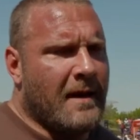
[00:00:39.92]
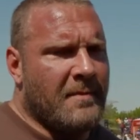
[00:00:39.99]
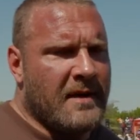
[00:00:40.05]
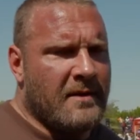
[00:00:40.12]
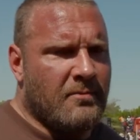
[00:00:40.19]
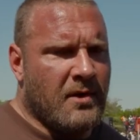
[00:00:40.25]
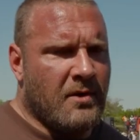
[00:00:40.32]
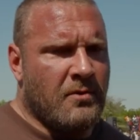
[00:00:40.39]
I
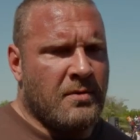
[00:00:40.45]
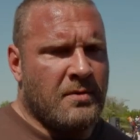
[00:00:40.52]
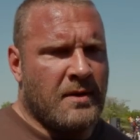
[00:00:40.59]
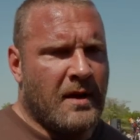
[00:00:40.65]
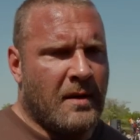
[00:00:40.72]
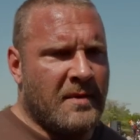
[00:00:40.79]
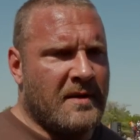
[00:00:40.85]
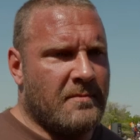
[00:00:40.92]
mean, well,
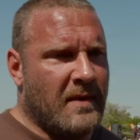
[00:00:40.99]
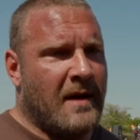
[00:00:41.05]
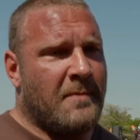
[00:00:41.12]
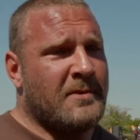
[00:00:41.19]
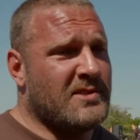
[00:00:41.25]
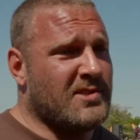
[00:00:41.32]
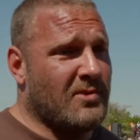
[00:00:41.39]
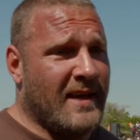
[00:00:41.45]
I mean, up
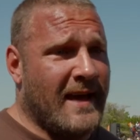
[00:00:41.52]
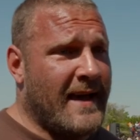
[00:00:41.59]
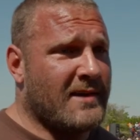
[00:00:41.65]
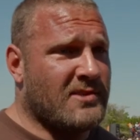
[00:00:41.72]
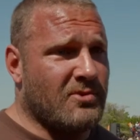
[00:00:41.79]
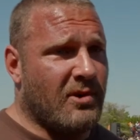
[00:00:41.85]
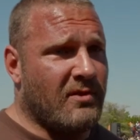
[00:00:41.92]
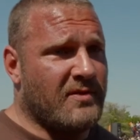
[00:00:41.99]
until the
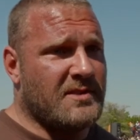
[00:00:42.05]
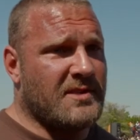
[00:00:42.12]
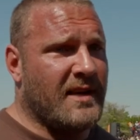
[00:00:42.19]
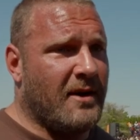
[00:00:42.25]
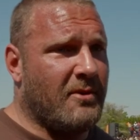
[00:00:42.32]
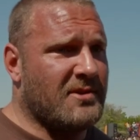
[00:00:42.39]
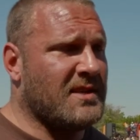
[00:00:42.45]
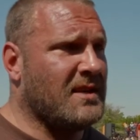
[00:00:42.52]
axle, obviously,
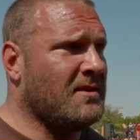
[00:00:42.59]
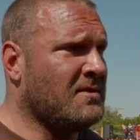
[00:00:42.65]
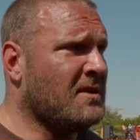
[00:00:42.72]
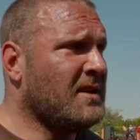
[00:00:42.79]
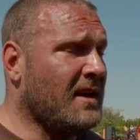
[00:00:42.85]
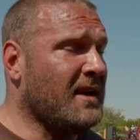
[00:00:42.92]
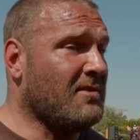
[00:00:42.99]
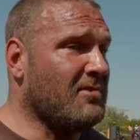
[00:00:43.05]
I was in,
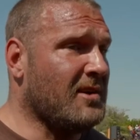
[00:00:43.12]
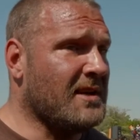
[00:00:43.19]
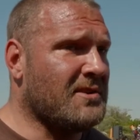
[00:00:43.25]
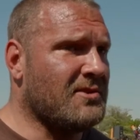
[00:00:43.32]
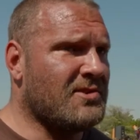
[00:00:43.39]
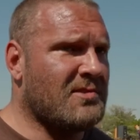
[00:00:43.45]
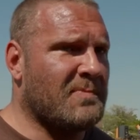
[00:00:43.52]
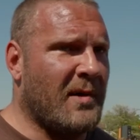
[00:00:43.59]
in a really
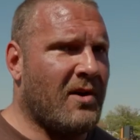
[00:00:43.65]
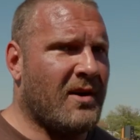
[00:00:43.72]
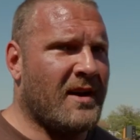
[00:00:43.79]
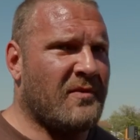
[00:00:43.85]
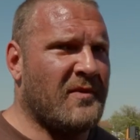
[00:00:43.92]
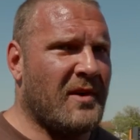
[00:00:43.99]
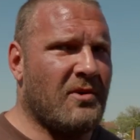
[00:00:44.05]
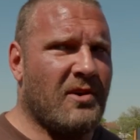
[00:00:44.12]
good spot and I
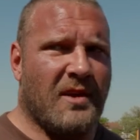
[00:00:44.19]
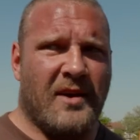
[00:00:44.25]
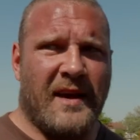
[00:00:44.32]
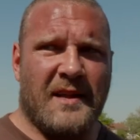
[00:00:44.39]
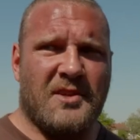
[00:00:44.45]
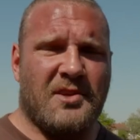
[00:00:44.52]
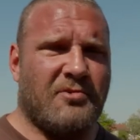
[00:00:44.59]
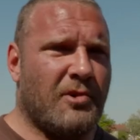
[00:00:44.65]
felt like I
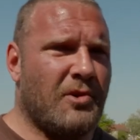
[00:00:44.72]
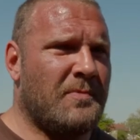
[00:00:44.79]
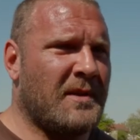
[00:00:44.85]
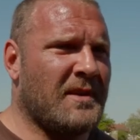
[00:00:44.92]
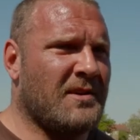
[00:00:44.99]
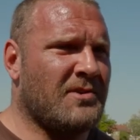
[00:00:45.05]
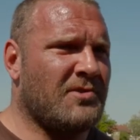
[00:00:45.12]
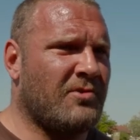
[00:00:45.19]
had the group
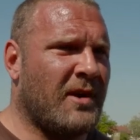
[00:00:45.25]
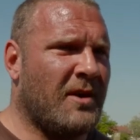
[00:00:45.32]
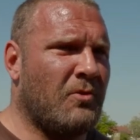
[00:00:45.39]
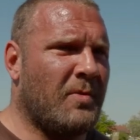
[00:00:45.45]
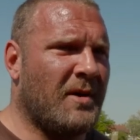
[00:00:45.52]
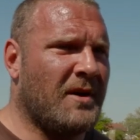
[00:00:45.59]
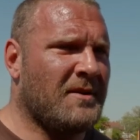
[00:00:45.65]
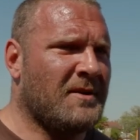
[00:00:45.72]
in control,
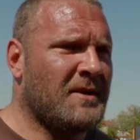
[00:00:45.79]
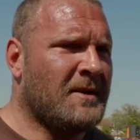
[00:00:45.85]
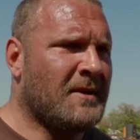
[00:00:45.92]
but